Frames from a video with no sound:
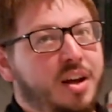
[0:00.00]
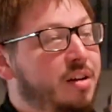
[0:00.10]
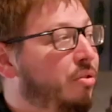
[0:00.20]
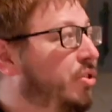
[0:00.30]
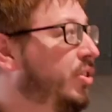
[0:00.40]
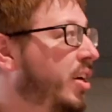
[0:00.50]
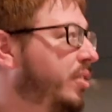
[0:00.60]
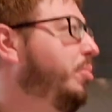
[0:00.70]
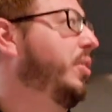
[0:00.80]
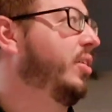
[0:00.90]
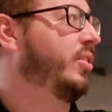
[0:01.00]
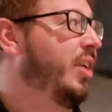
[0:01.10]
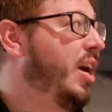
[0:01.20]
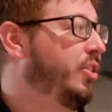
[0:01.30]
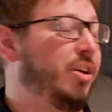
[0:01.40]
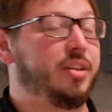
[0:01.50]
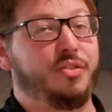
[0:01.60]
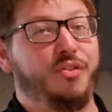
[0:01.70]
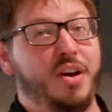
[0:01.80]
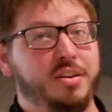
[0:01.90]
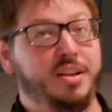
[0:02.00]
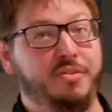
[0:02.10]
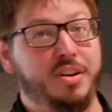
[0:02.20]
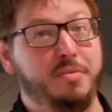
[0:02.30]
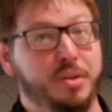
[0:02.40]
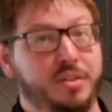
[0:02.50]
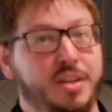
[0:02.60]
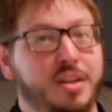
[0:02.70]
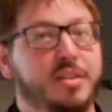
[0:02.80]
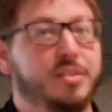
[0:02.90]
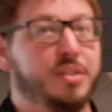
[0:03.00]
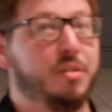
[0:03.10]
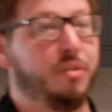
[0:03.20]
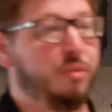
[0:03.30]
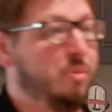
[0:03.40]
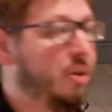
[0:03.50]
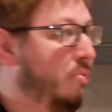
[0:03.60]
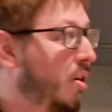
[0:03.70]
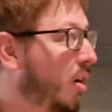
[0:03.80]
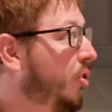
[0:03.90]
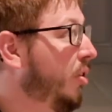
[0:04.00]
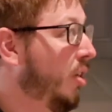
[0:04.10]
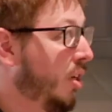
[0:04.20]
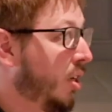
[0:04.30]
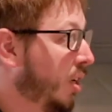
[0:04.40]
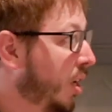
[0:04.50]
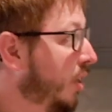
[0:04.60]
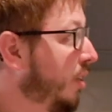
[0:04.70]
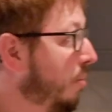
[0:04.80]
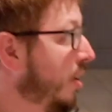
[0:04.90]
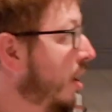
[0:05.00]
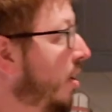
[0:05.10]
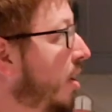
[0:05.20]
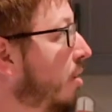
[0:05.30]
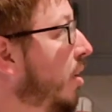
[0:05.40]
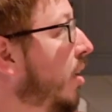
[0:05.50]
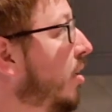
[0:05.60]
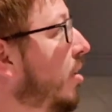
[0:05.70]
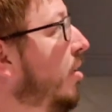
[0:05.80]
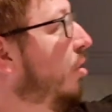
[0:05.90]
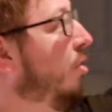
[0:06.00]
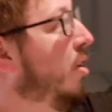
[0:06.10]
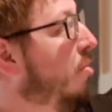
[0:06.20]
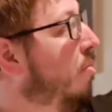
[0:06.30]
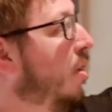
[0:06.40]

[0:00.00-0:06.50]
which is nice because it actually has Fire TV built in. And so if we want to watch something down here, we can stream